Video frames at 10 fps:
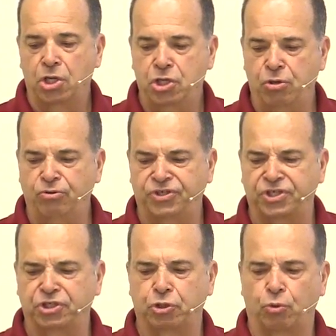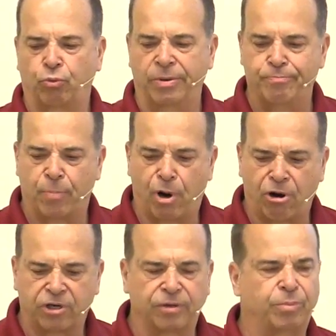uses
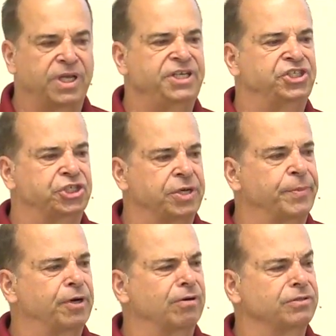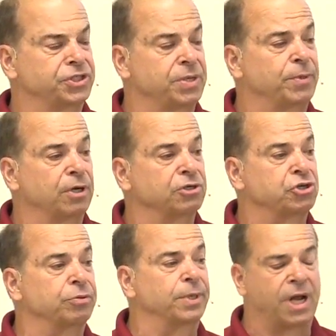remarkably similar, similar
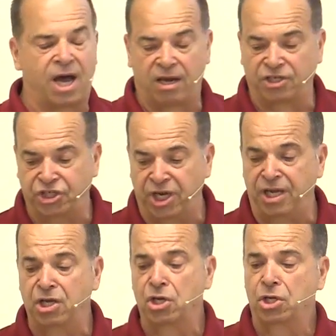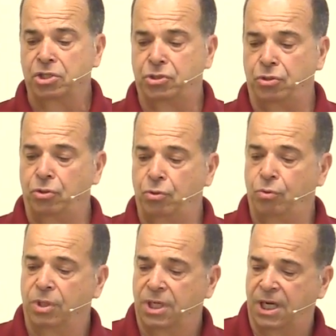terminology
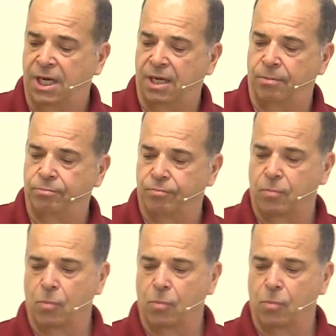to um,